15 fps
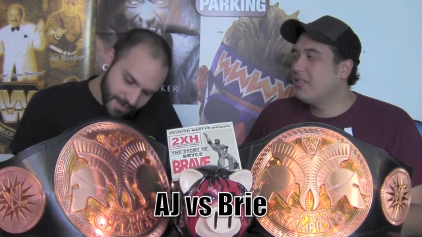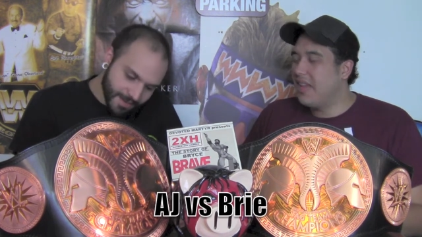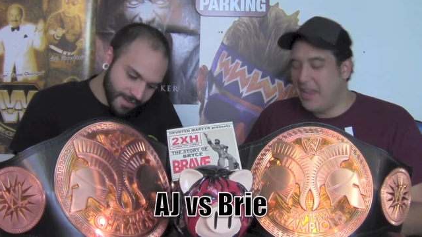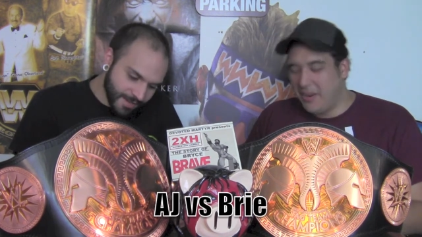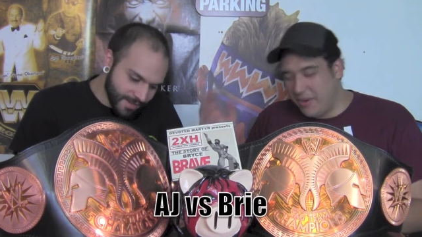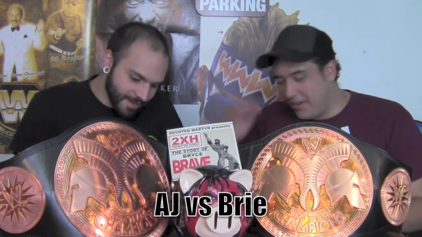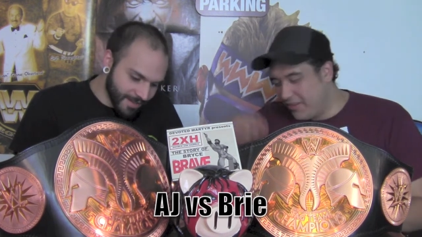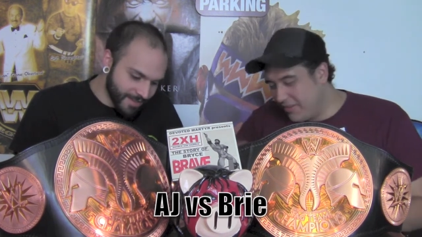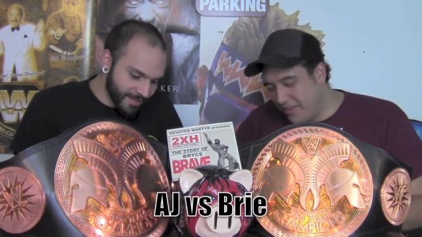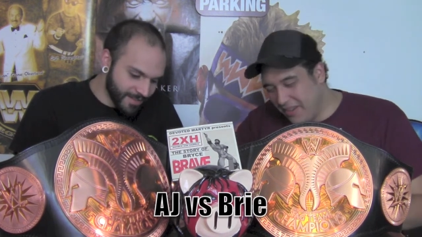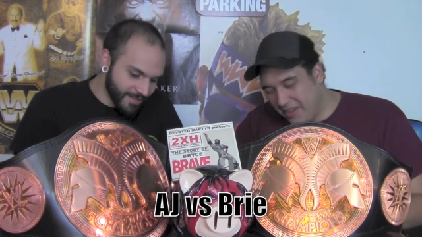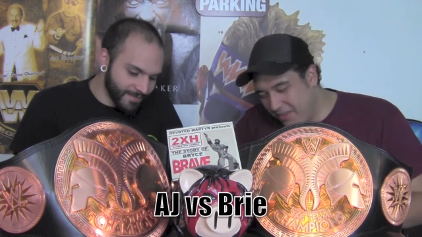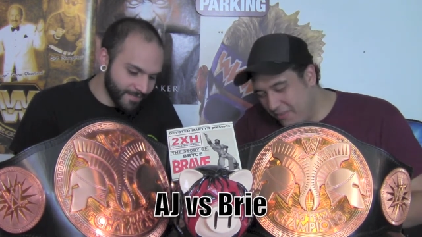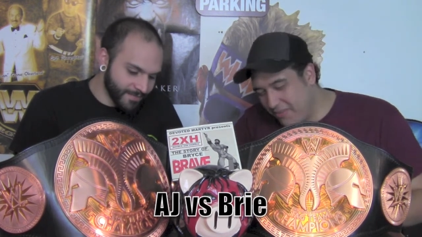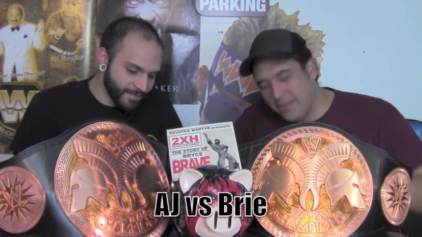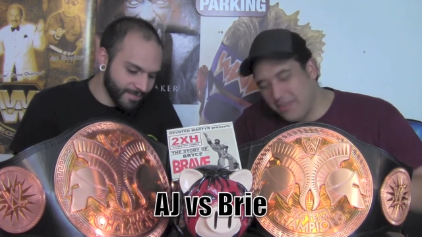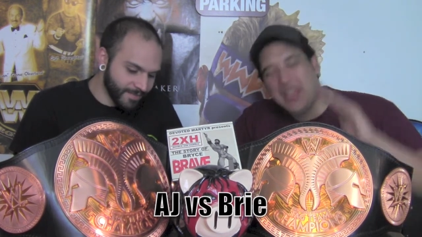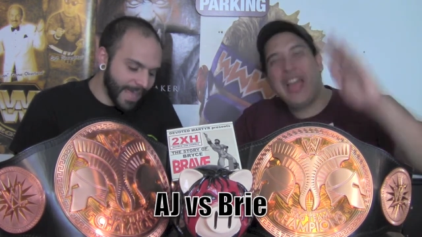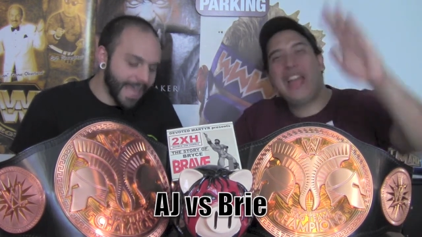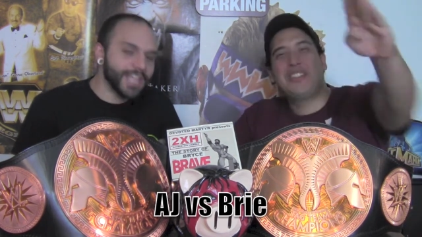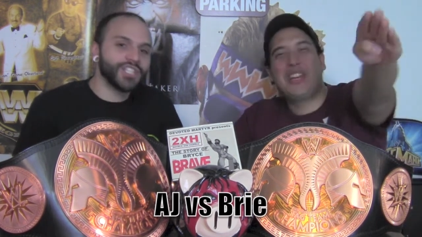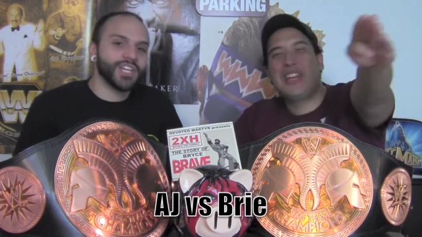Speaker 1: Anyway.
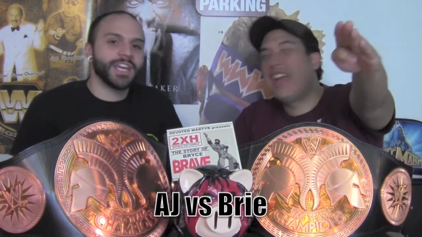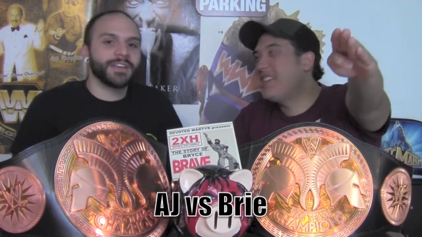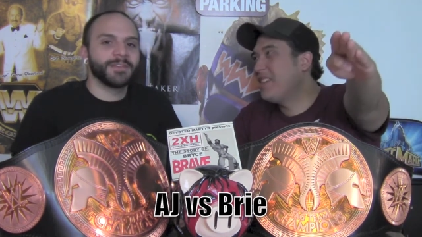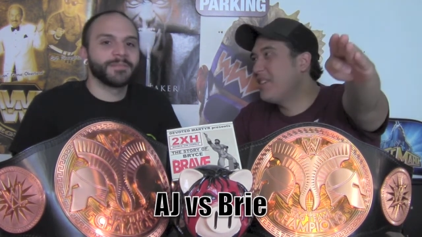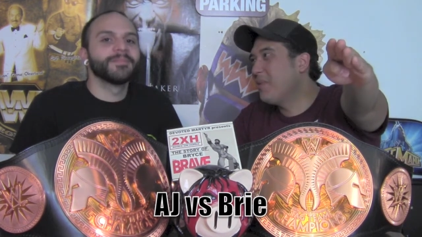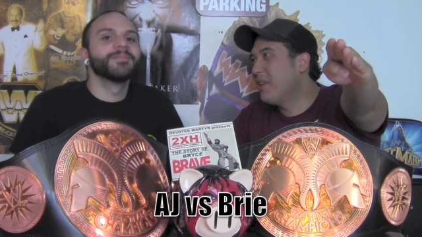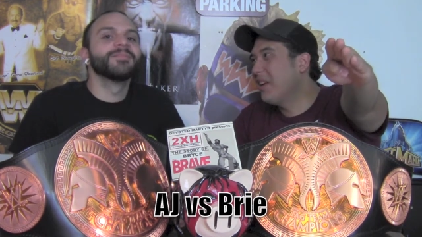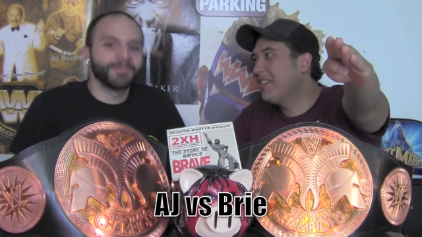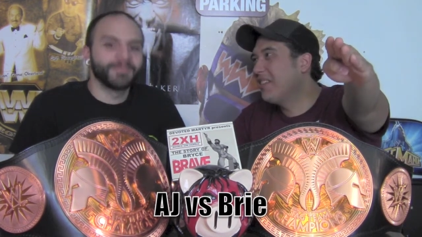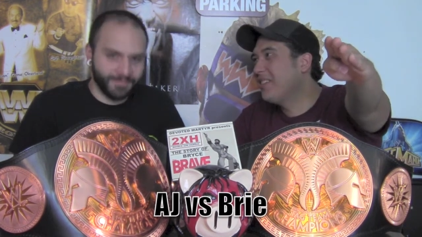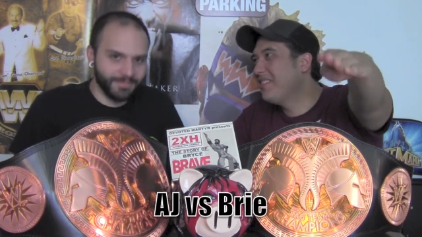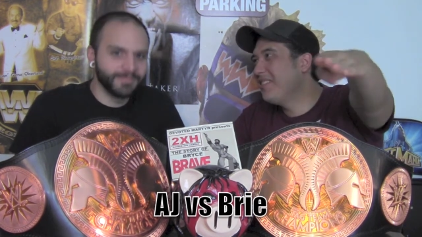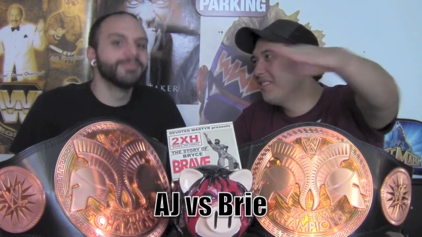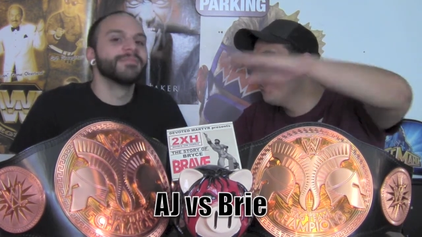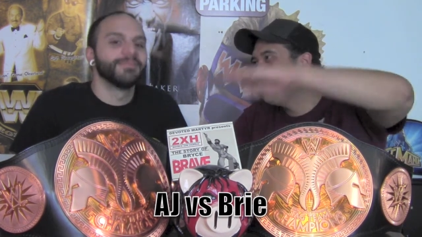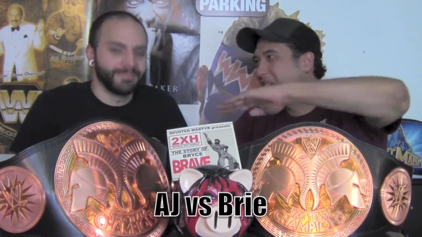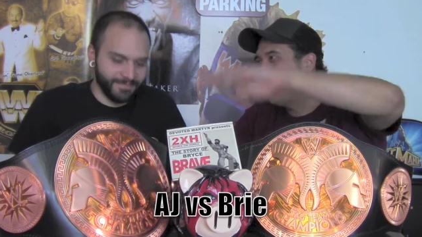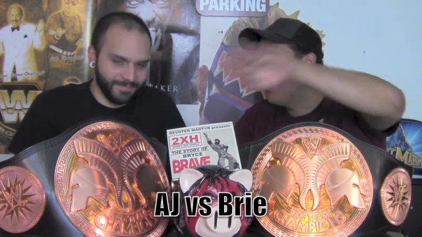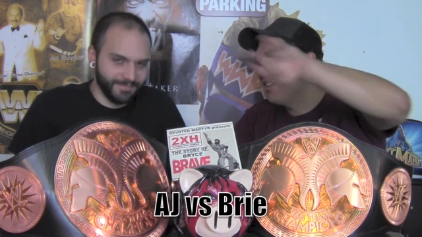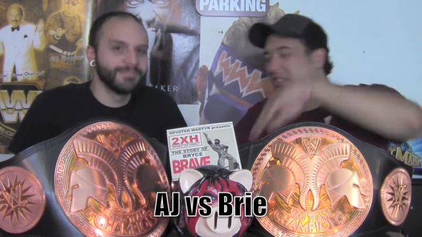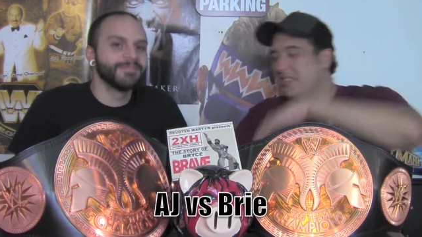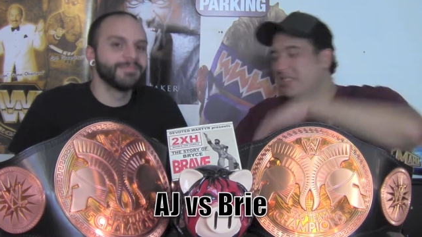AJ. AJ. AJ's winning. We're done.